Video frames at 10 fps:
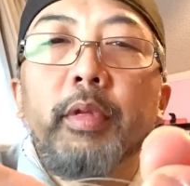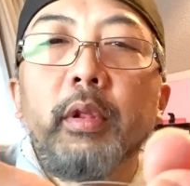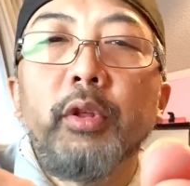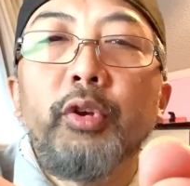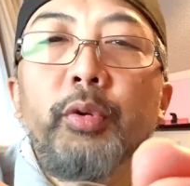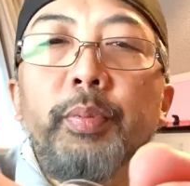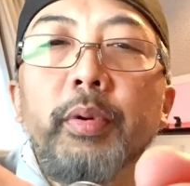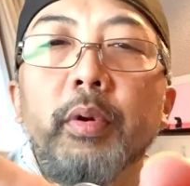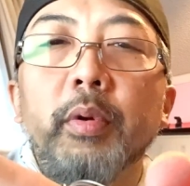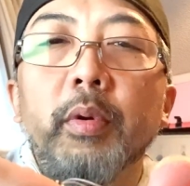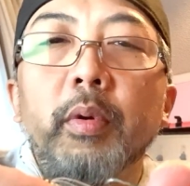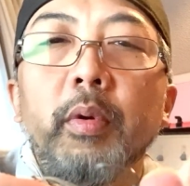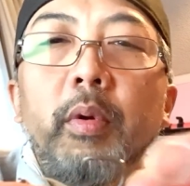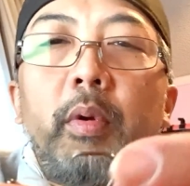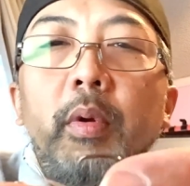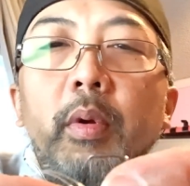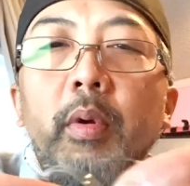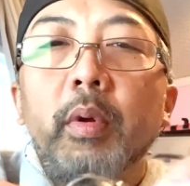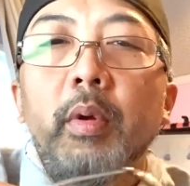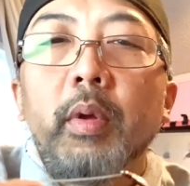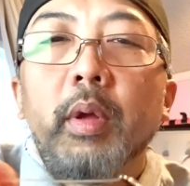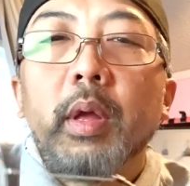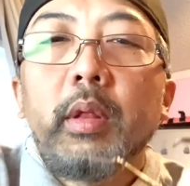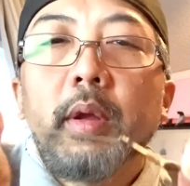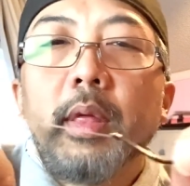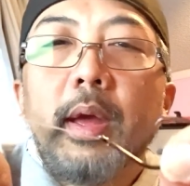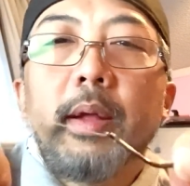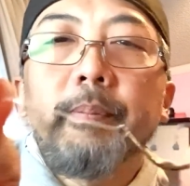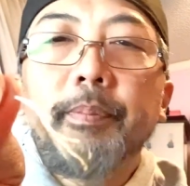the loop, and look at that.